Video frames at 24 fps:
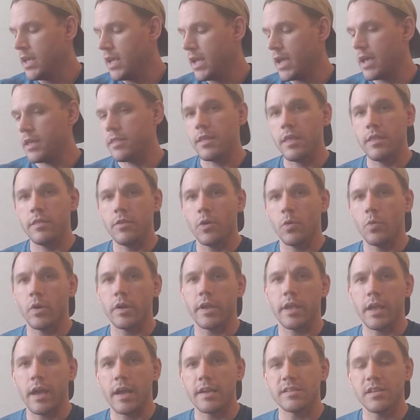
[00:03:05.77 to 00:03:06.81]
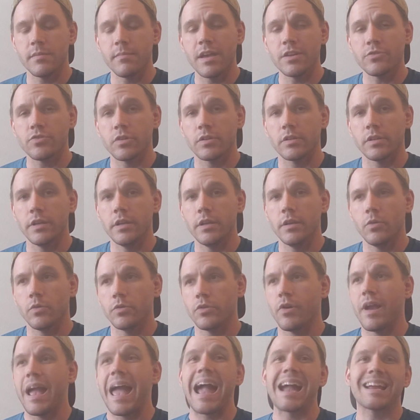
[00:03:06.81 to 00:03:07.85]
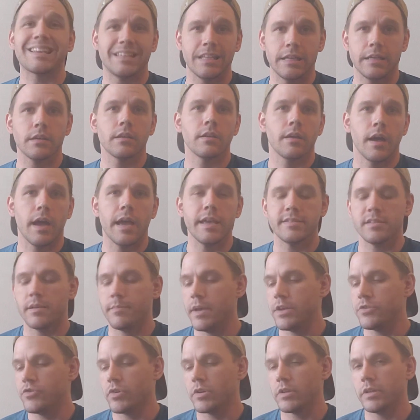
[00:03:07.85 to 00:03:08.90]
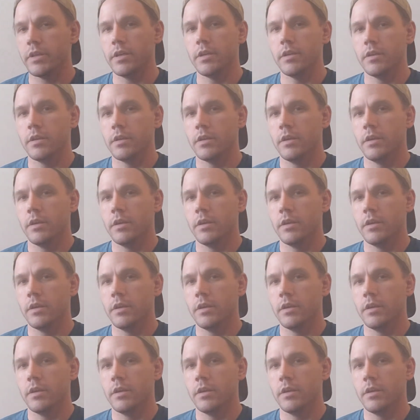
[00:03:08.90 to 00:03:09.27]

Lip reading: And then they're working isometrically, or they're acting isometrically,